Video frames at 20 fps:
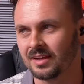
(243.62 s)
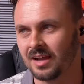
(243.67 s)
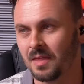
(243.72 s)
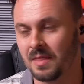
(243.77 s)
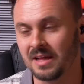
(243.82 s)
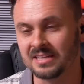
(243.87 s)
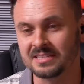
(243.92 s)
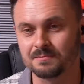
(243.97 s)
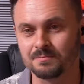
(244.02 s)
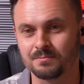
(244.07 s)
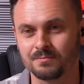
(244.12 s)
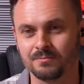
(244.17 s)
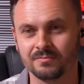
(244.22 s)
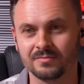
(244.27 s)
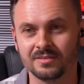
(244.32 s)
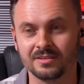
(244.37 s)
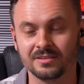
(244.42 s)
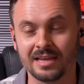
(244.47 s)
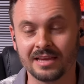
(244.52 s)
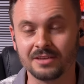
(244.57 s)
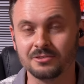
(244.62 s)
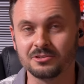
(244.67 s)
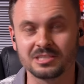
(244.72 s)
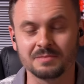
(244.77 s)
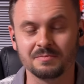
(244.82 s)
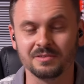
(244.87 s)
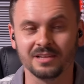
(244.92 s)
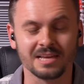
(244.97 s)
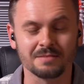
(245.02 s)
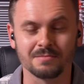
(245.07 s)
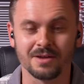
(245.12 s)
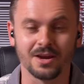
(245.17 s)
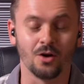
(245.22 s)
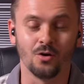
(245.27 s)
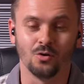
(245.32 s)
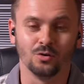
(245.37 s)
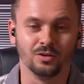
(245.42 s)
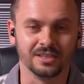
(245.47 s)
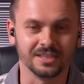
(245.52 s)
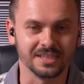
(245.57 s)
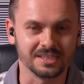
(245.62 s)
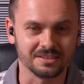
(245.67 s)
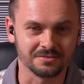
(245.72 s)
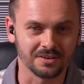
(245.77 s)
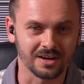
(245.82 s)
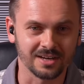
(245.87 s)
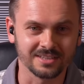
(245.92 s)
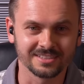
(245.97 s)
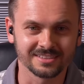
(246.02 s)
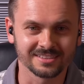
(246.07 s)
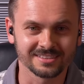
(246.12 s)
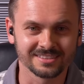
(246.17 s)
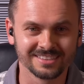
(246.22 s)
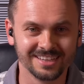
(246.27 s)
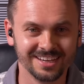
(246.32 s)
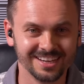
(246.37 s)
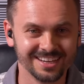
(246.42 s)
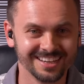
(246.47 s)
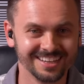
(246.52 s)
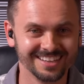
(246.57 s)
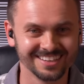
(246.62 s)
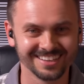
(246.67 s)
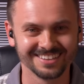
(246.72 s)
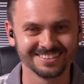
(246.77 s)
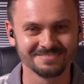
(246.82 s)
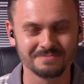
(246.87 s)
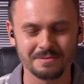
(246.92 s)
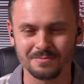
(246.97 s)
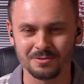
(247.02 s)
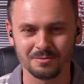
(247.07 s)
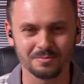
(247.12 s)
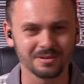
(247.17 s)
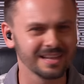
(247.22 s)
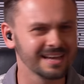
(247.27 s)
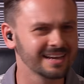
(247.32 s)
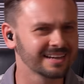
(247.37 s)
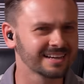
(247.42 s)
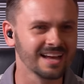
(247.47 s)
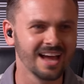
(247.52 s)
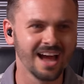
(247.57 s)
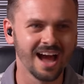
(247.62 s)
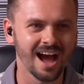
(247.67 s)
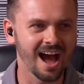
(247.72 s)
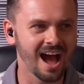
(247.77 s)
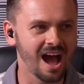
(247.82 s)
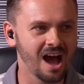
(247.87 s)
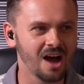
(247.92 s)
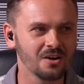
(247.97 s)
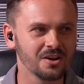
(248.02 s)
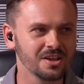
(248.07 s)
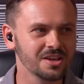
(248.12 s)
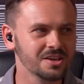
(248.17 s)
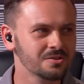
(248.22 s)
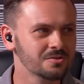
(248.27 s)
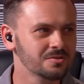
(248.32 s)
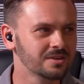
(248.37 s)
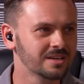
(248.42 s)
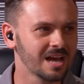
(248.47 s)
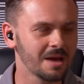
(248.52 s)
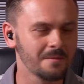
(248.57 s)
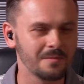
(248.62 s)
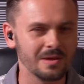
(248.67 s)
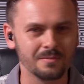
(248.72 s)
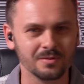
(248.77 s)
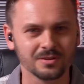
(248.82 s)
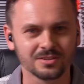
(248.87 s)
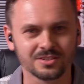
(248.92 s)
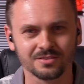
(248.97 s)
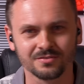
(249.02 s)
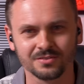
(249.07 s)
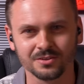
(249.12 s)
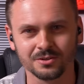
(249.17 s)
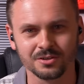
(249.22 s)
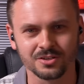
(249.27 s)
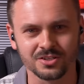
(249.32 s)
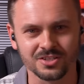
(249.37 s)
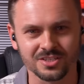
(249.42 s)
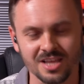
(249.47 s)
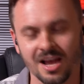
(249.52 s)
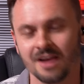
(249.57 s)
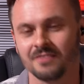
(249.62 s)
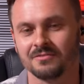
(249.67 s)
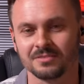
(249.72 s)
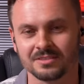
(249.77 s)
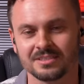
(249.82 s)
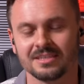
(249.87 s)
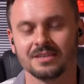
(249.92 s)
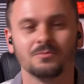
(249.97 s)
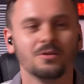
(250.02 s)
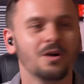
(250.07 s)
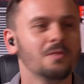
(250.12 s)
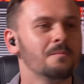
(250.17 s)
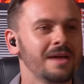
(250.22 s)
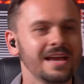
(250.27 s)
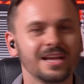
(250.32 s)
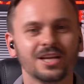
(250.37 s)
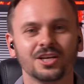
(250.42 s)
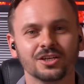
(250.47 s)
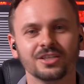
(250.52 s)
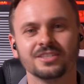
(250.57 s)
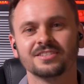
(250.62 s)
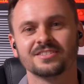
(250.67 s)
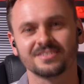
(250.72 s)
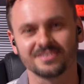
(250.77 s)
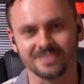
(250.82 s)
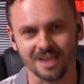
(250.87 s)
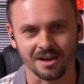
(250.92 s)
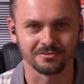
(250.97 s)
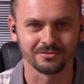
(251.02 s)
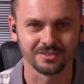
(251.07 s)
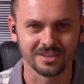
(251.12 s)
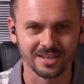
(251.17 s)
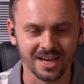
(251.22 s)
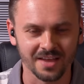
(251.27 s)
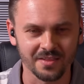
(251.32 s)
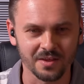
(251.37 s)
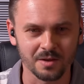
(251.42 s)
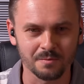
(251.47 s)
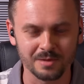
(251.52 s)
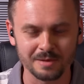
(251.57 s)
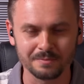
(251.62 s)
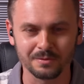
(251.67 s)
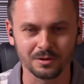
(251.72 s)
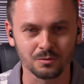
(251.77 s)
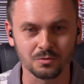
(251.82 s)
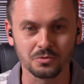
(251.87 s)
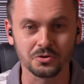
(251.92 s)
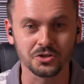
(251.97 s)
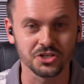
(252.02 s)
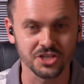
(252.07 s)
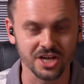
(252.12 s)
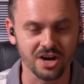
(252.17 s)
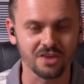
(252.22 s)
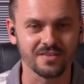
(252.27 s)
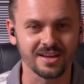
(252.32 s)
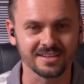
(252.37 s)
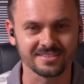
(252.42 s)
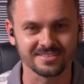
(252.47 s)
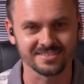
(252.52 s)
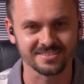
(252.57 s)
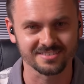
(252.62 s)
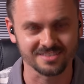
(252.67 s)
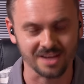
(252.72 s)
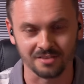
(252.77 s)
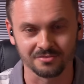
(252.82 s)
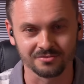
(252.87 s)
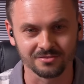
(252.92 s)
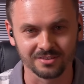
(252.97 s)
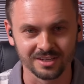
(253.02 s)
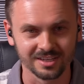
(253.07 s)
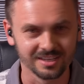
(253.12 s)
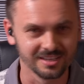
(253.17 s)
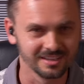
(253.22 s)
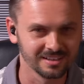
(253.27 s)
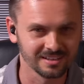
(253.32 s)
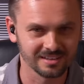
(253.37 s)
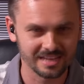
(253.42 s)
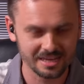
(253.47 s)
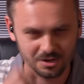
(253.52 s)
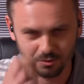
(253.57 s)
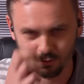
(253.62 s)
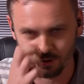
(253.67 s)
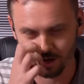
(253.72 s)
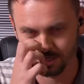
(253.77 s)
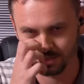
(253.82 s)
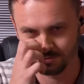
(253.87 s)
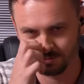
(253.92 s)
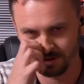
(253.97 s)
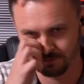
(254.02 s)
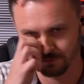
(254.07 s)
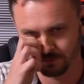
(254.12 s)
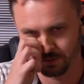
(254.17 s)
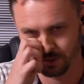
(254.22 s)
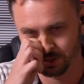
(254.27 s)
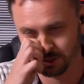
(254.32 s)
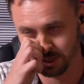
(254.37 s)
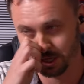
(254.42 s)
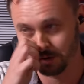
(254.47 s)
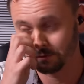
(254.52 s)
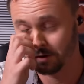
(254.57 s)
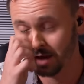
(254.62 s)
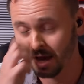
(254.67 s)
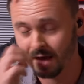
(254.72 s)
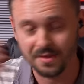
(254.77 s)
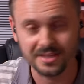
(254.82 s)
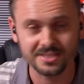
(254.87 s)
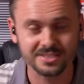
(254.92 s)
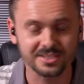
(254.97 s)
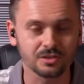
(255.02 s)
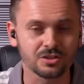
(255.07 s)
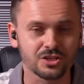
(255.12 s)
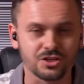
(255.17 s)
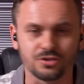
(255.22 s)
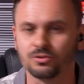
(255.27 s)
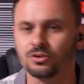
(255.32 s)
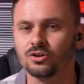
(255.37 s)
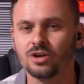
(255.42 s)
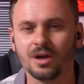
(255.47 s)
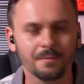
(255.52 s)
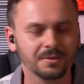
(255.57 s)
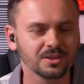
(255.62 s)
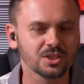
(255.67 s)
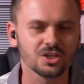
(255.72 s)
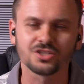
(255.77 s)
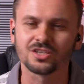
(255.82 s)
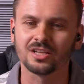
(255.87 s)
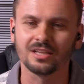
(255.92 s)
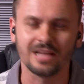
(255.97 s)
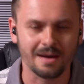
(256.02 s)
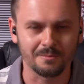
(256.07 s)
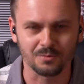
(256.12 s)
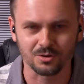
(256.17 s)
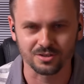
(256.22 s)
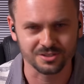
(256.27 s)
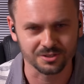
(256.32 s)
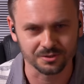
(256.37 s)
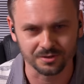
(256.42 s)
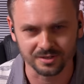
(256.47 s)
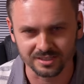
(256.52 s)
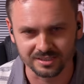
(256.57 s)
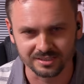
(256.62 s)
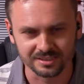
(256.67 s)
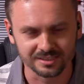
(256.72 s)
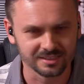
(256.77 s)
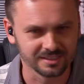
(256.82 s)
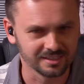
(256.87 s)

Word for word: and that's that used to be like my only advice. people will be like, "How do you get people to view your stuff?" I'll say, "Well, make good stuff, and then people will share that stuff." Let your work speak for yourself. And that's still true, but there's a lot more to it.